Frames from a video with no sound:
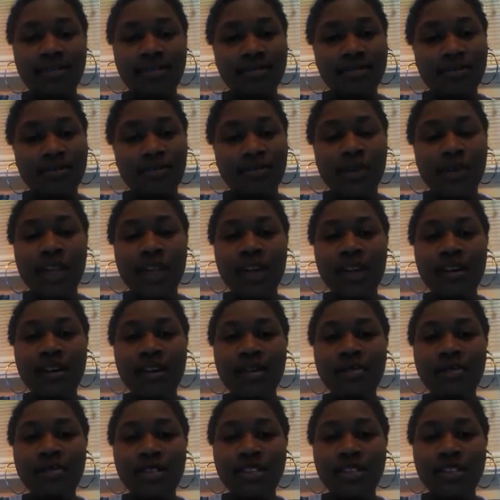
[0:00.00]
when it
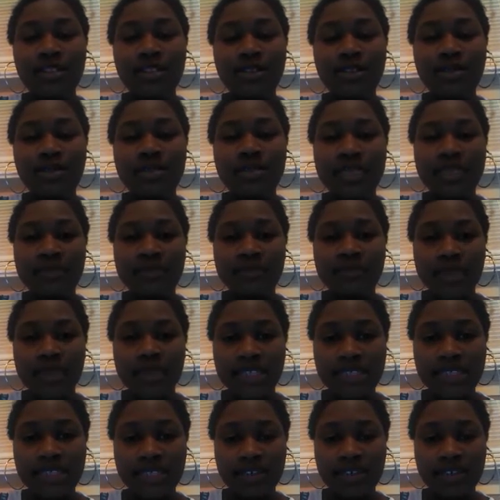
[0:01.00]
comes to
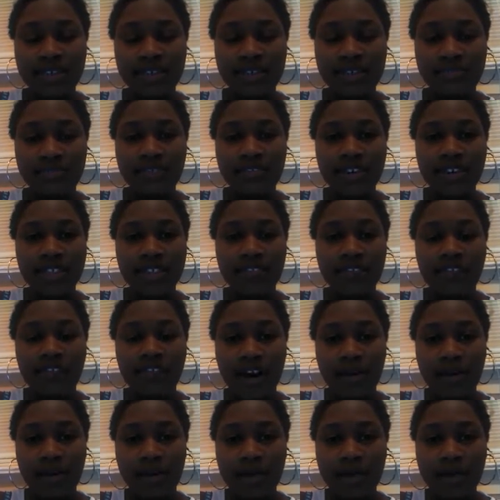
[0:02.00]
submission, first of
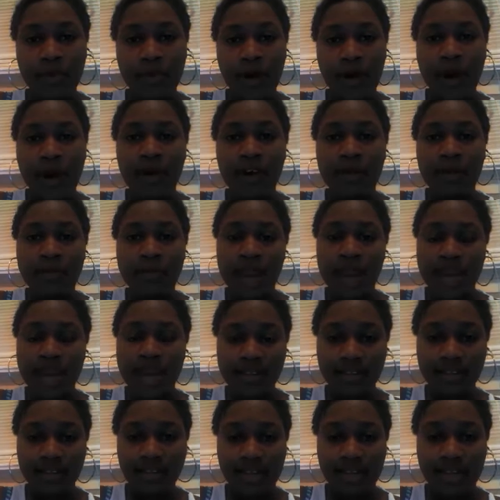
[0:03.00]
all, people
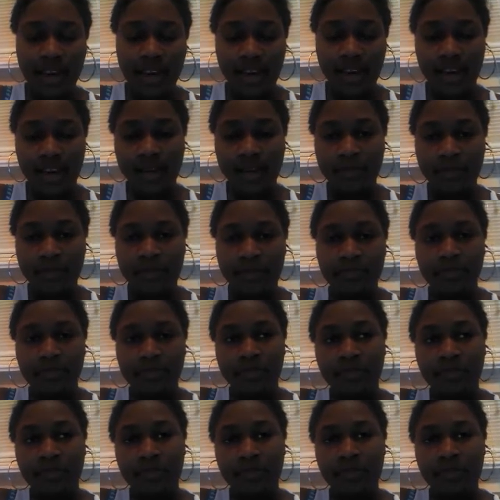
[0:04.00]
automatically,
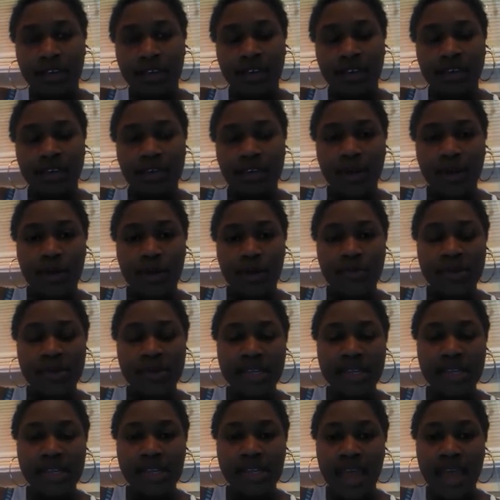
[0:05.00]

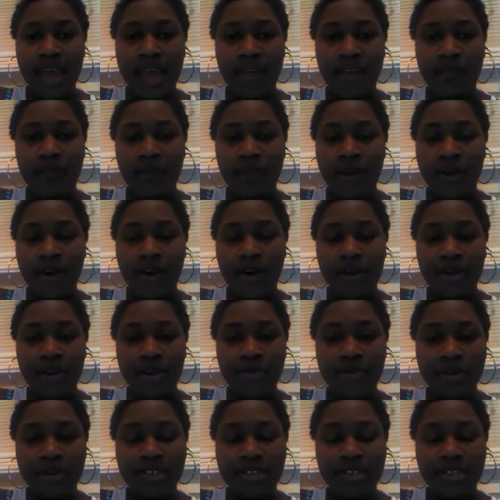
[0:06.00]
put that word
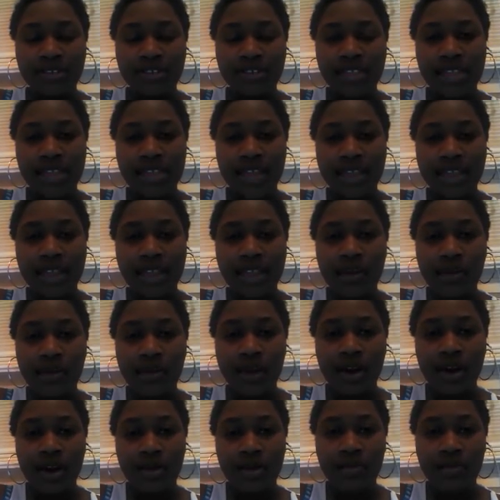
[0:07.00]
or associate that
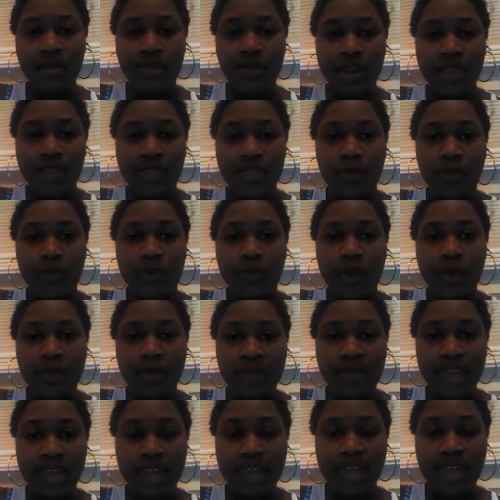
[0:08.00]
word with
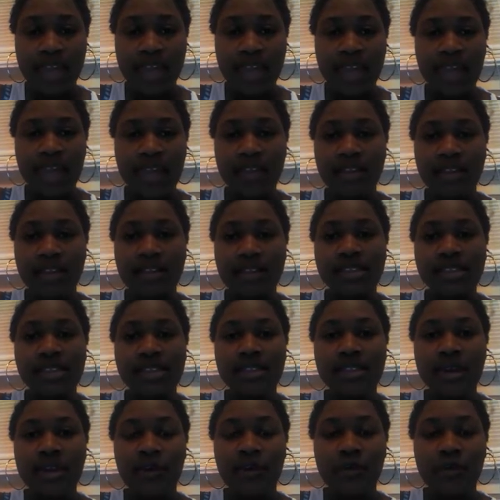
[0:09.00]
women and
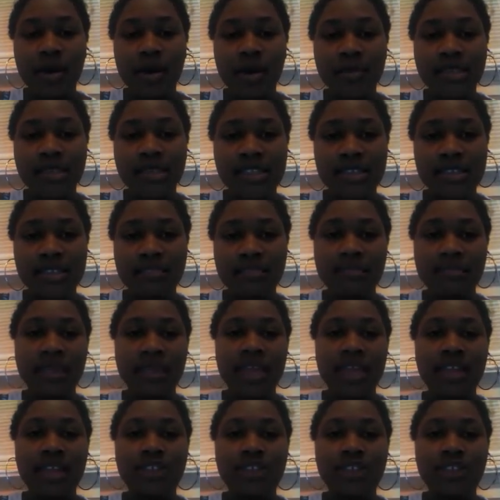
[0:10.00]
a woman
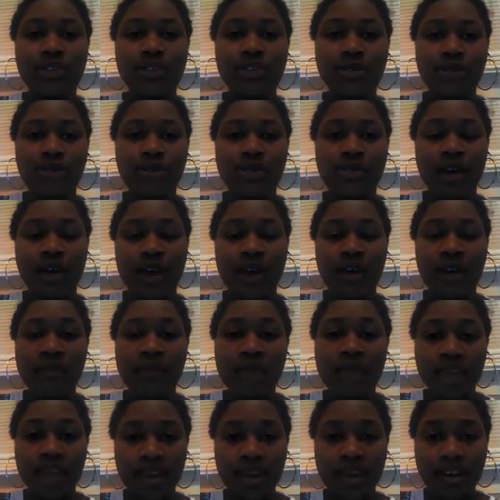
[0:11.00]
submitting to her
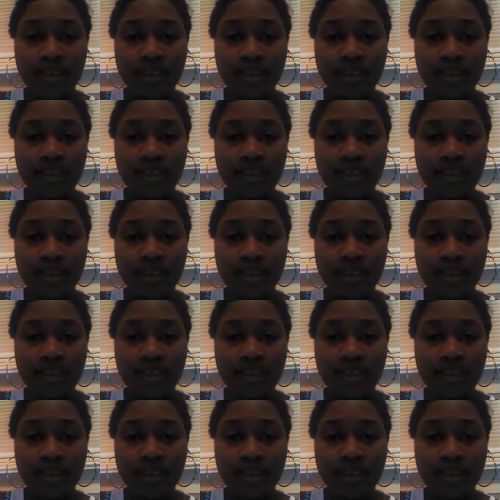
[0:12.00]
man.